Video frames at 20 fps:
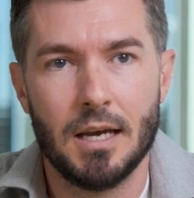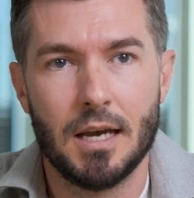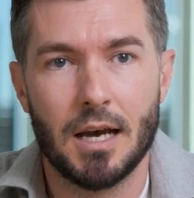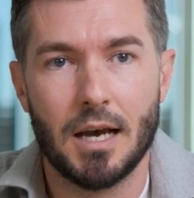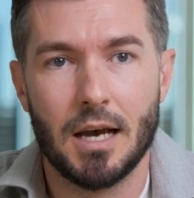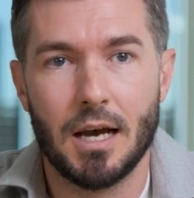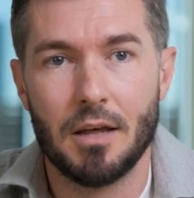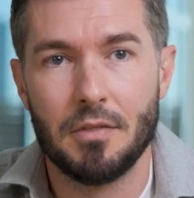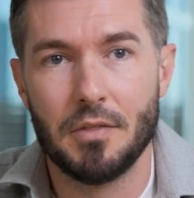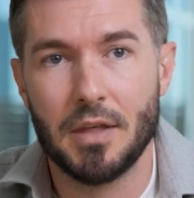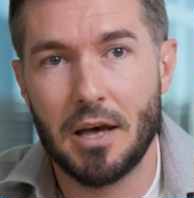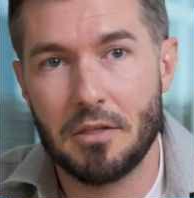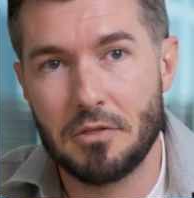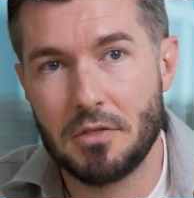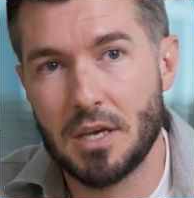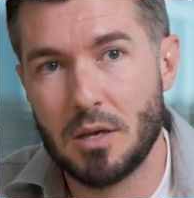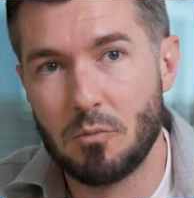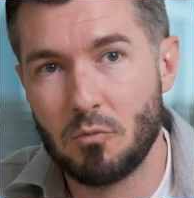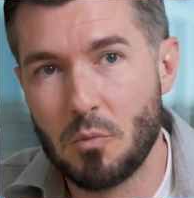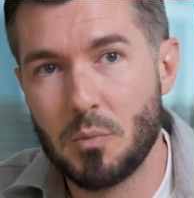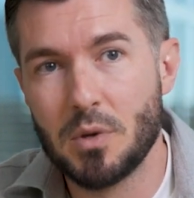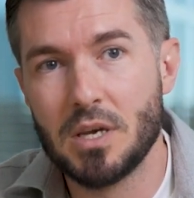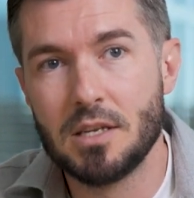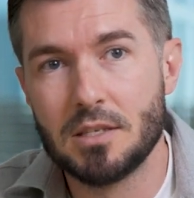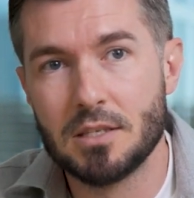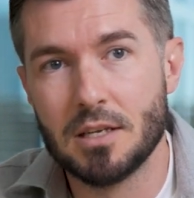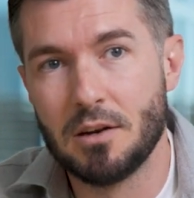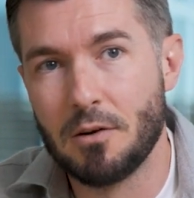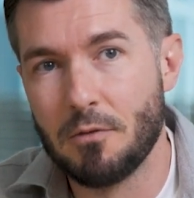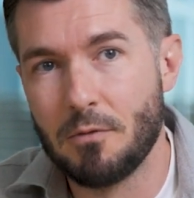And that theme
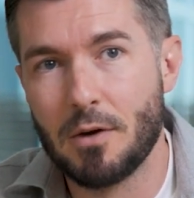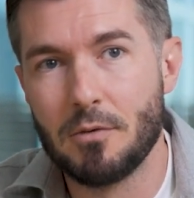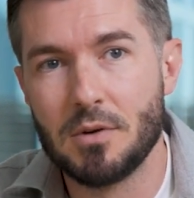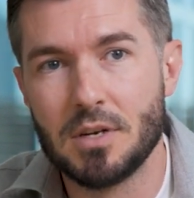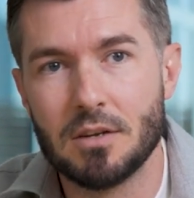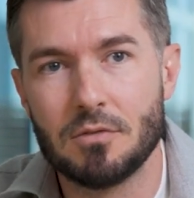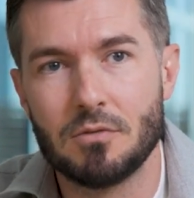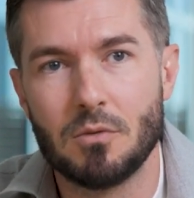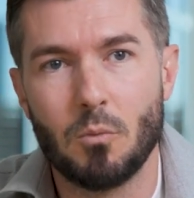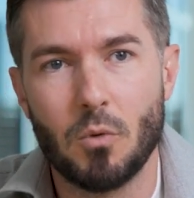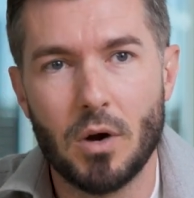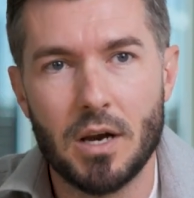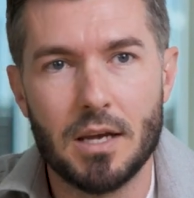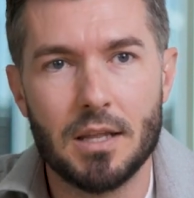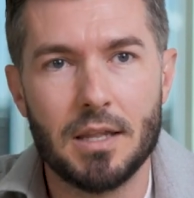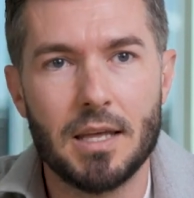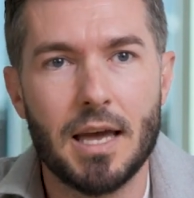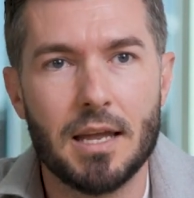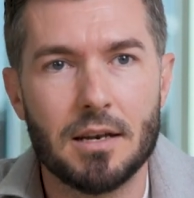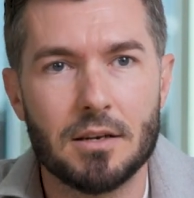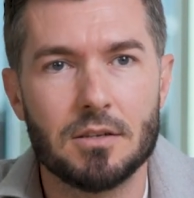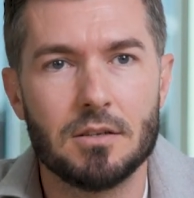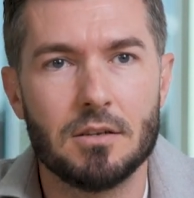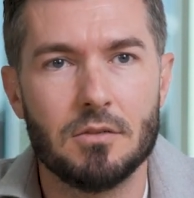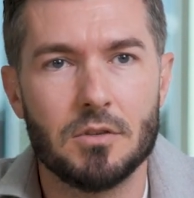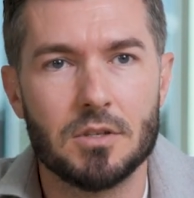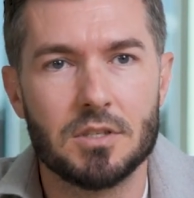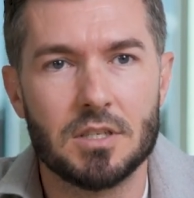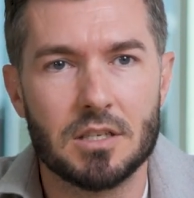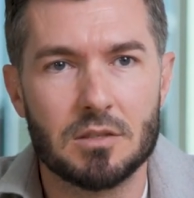repeated in a very different way at the end
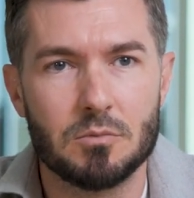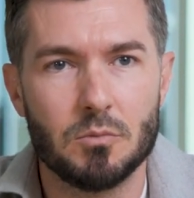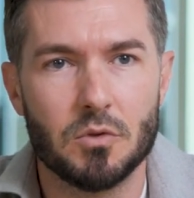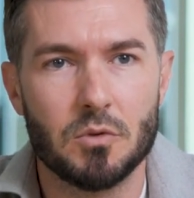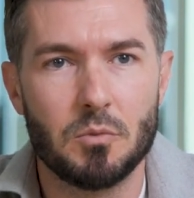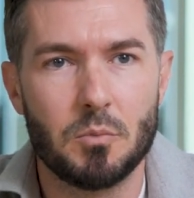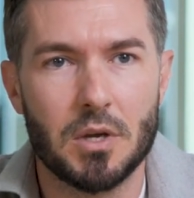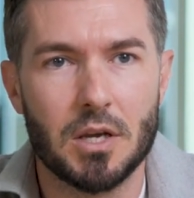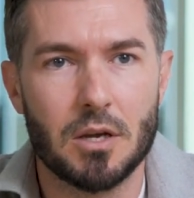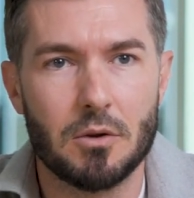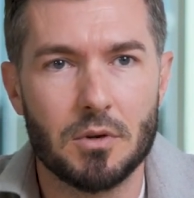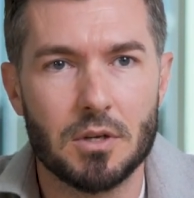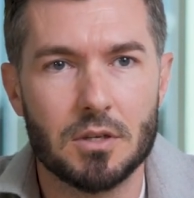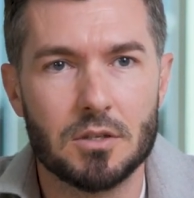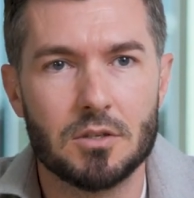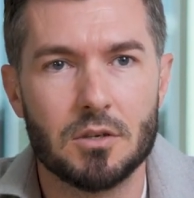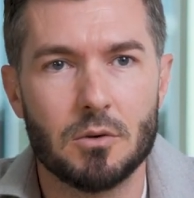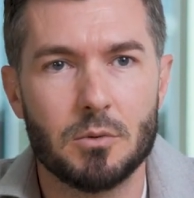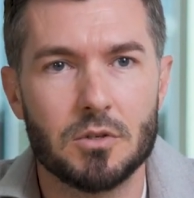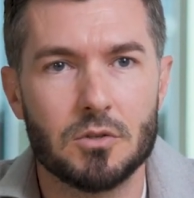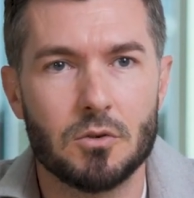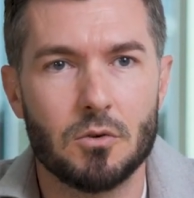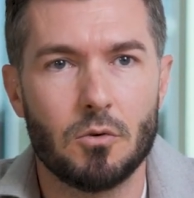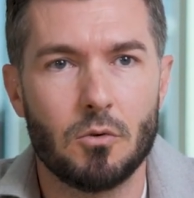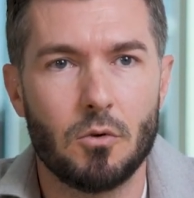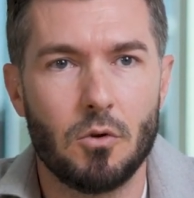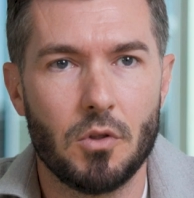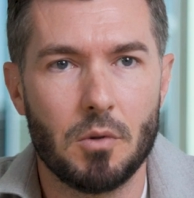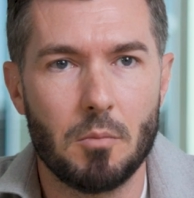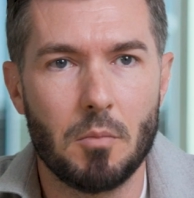of the 6-month period. So we
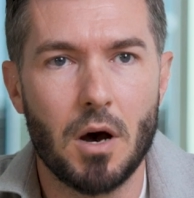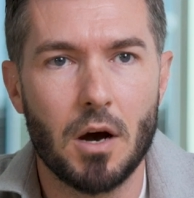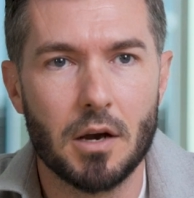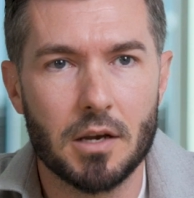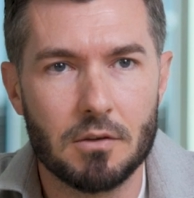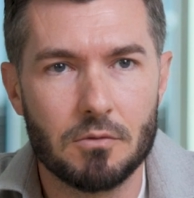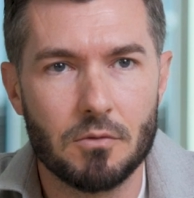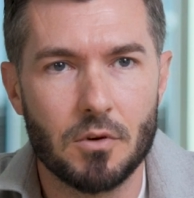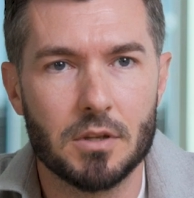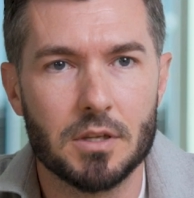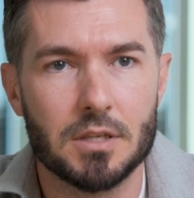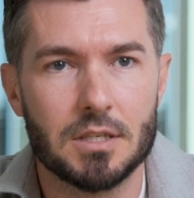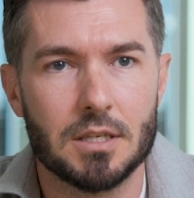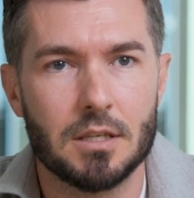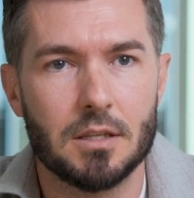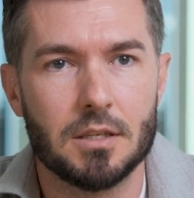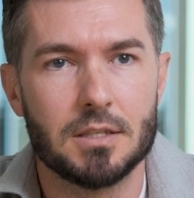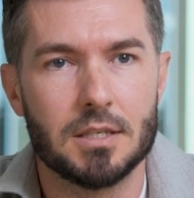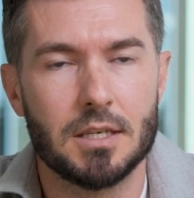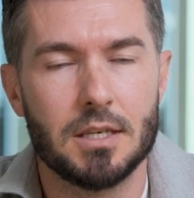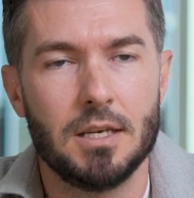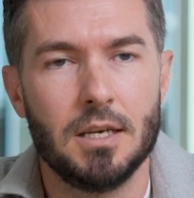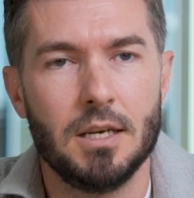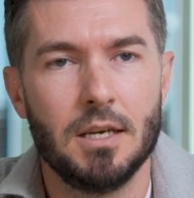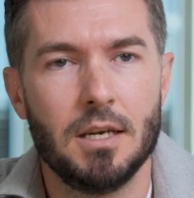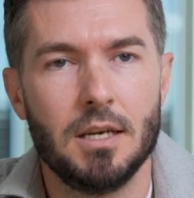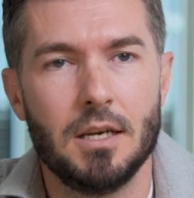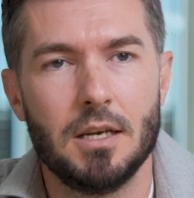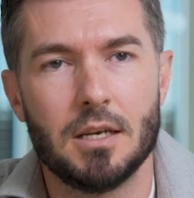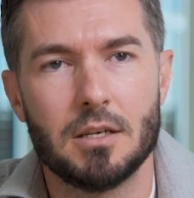saw all the market volatility
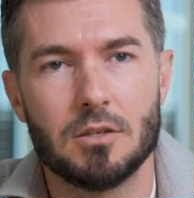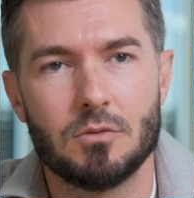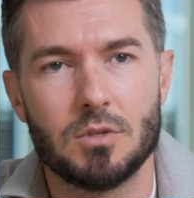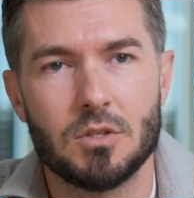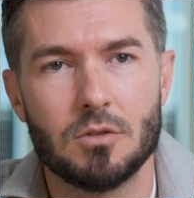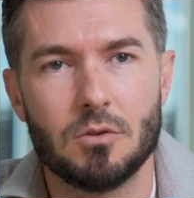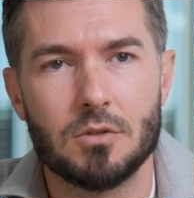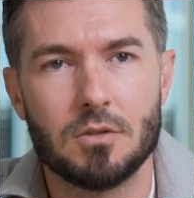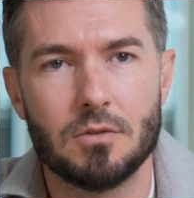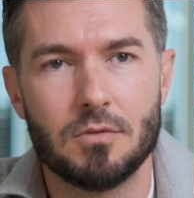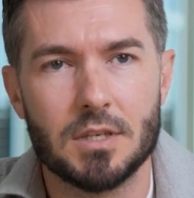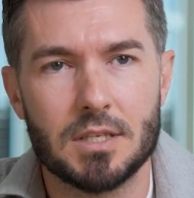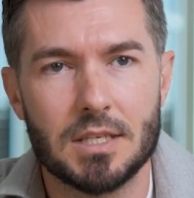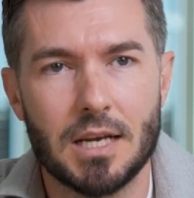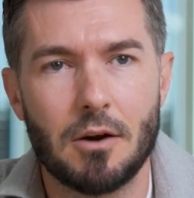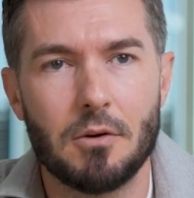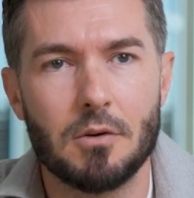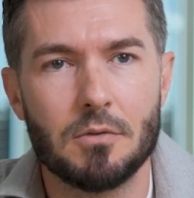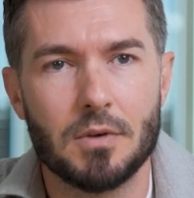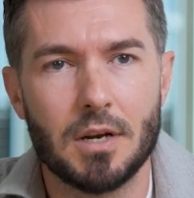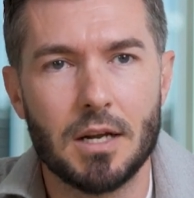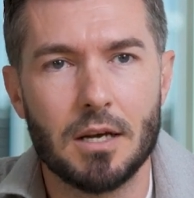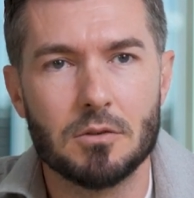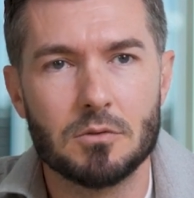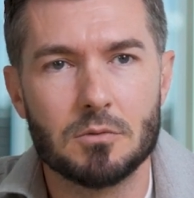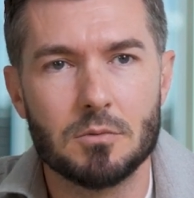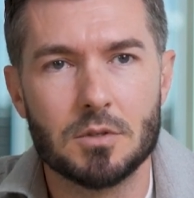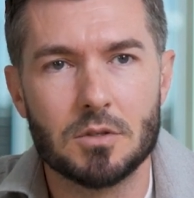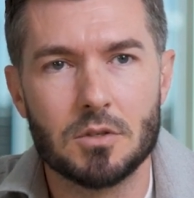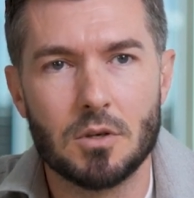as a result of the tariff
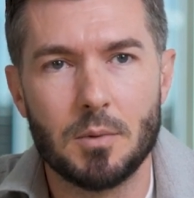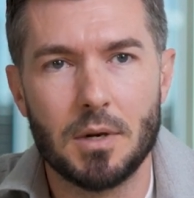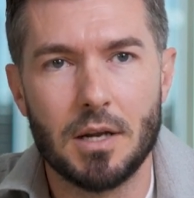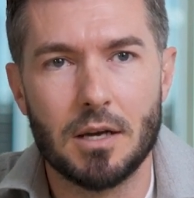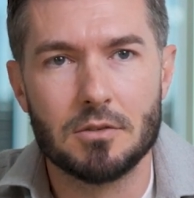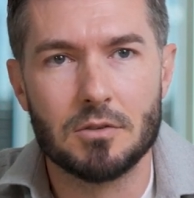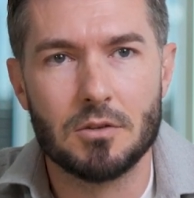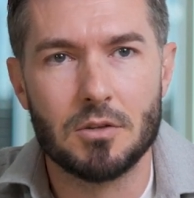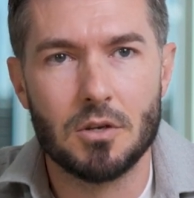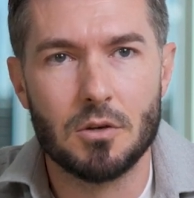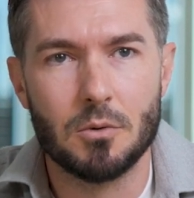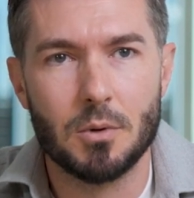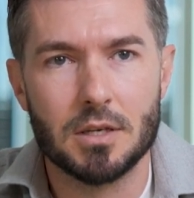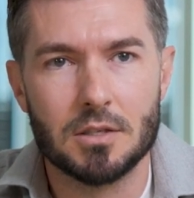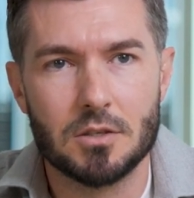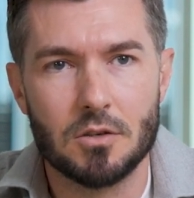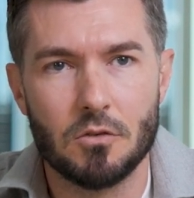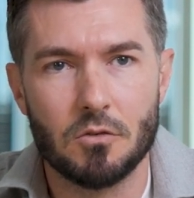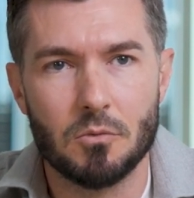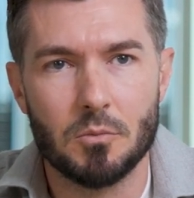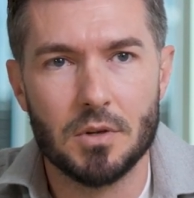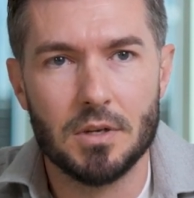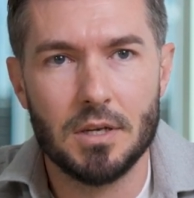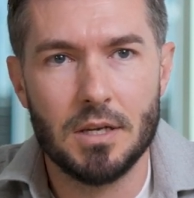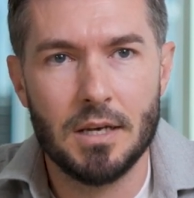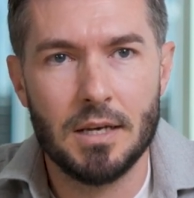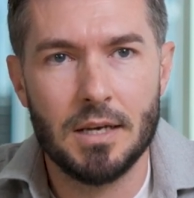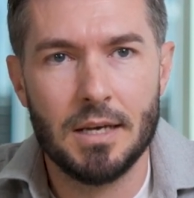announcements coming out of the US government.